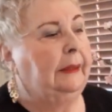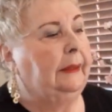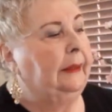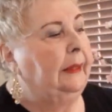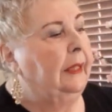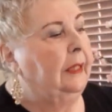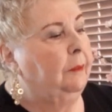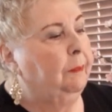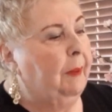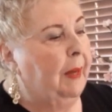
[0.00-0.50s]

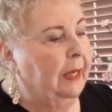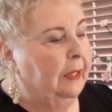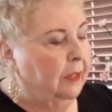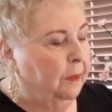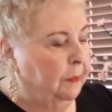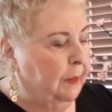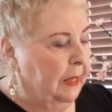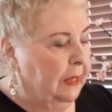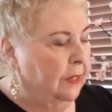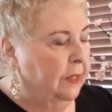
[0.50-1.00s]
says Back to
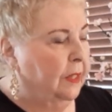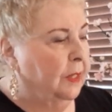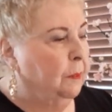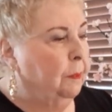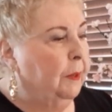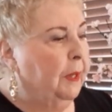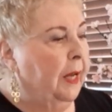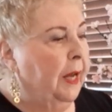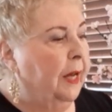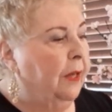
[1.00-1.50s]
Basics
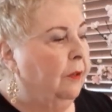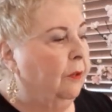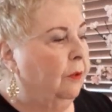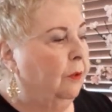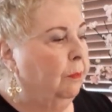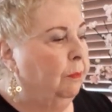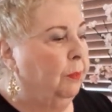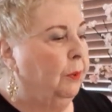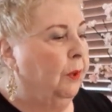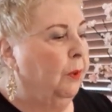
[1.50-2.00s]

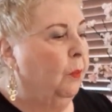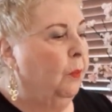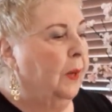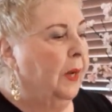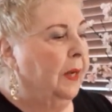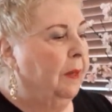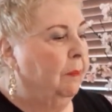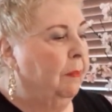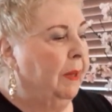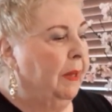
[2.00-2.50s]
Piano, book
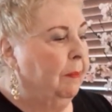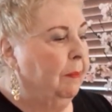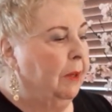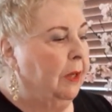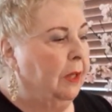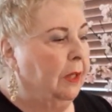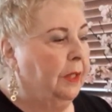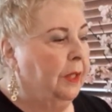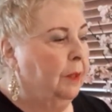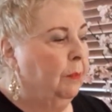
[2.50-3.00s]
1 by
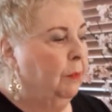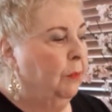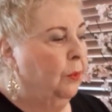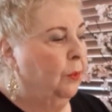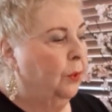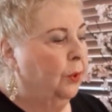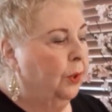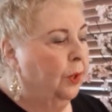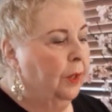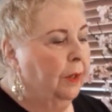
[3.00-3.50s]
Marlene
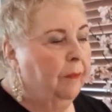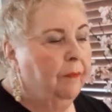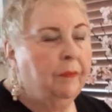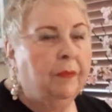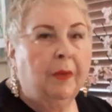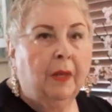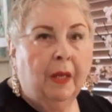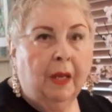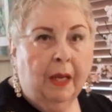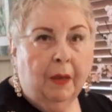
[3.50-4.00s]
Moore.
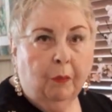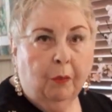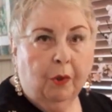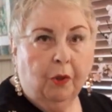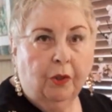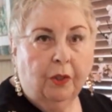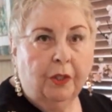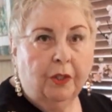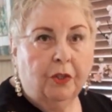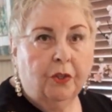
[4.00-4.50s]
We're
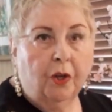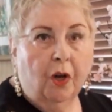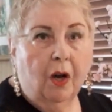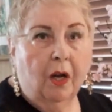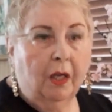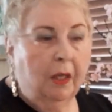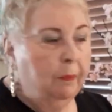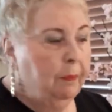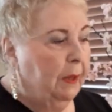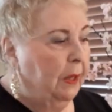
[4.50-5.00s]
going to
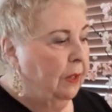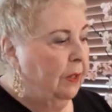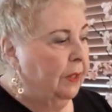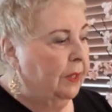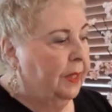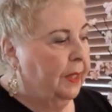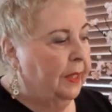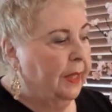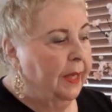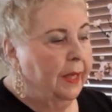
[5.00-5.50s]
talk about it
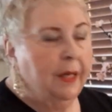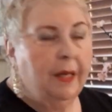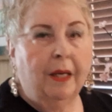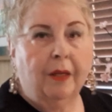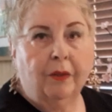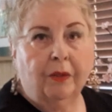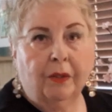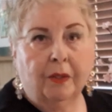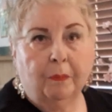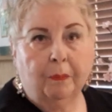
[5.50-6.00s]
today.
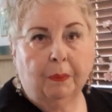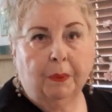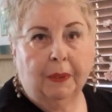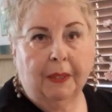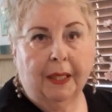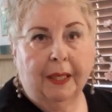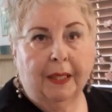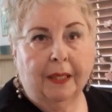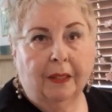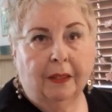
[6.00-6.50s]
I'm going to
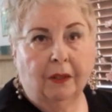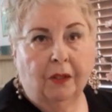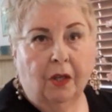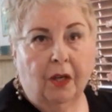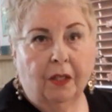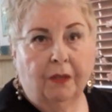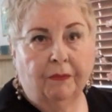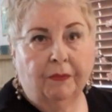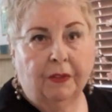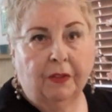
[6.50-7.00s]
play a
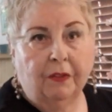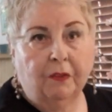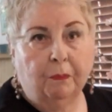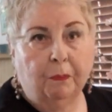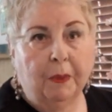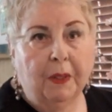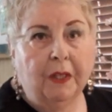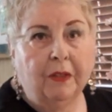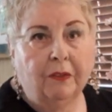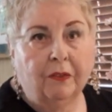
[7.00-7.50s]
lot of these
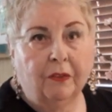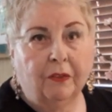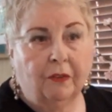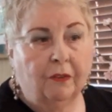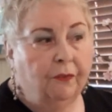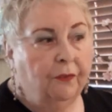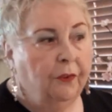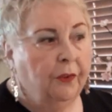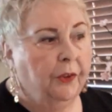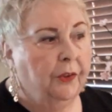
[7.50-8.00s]
pieces
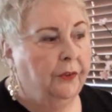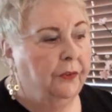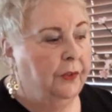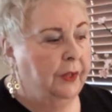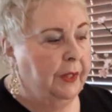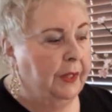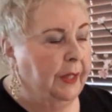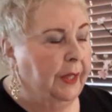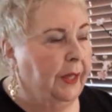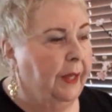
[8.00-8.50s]
for you
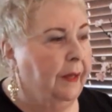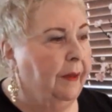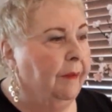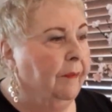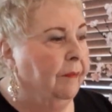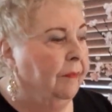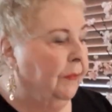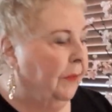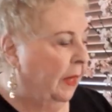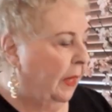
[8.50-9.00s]
today.
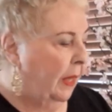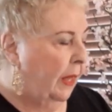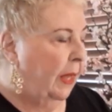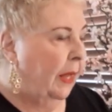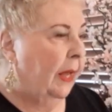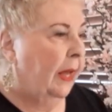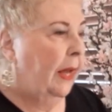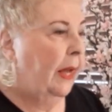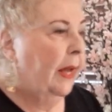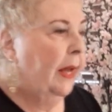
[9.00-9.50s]

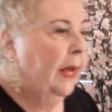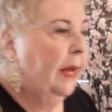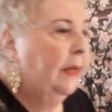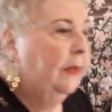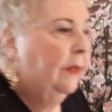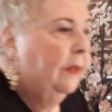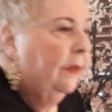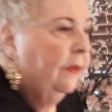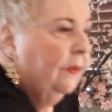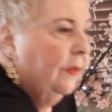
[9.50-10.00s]

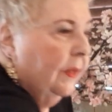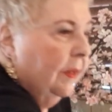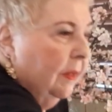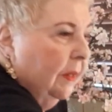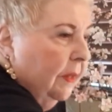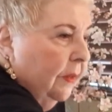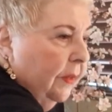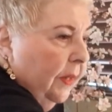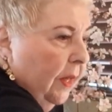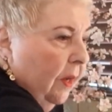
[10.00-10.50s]
And
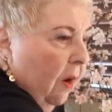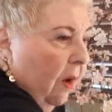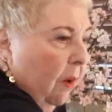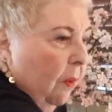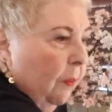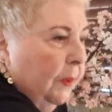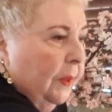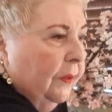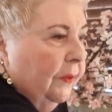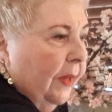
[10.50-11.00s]
they
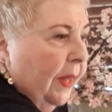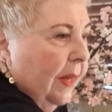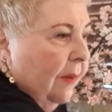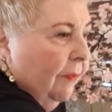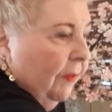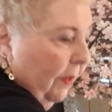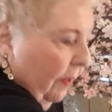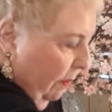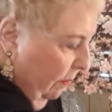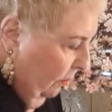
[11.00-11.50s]
always have
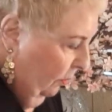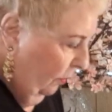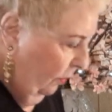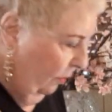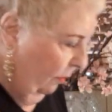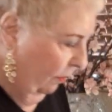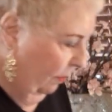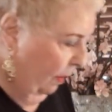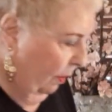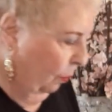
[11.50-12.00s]
a
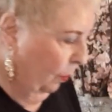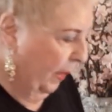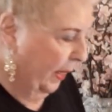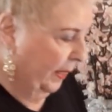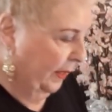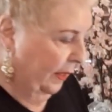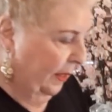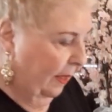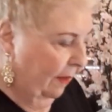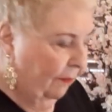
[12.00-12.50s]

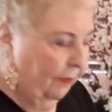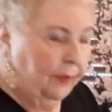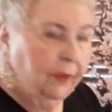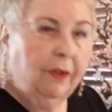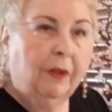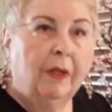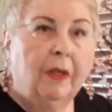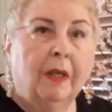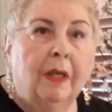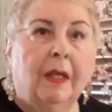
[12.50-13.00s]
white
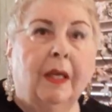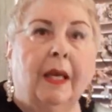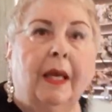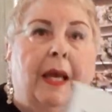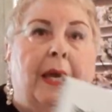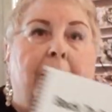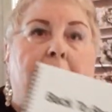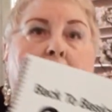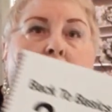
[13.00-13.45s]
cover and a